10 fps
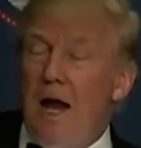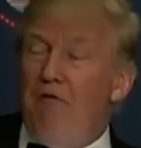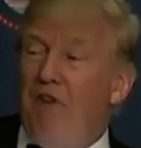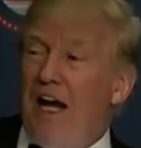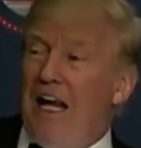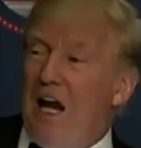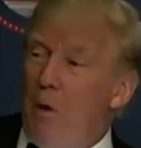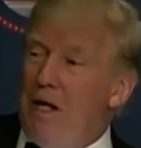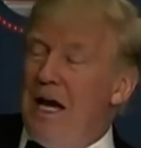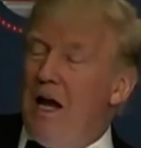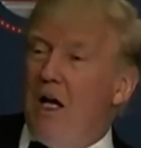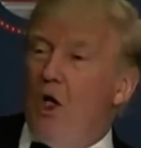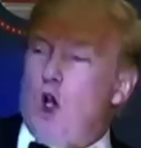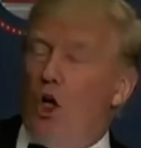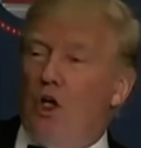And finally I went down,
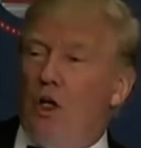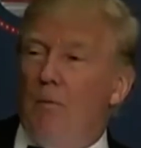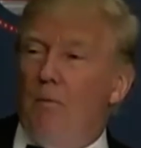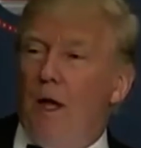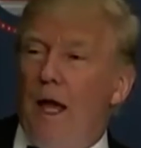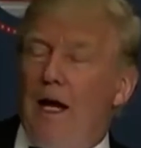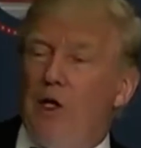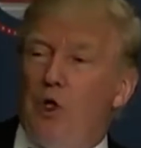I looked, and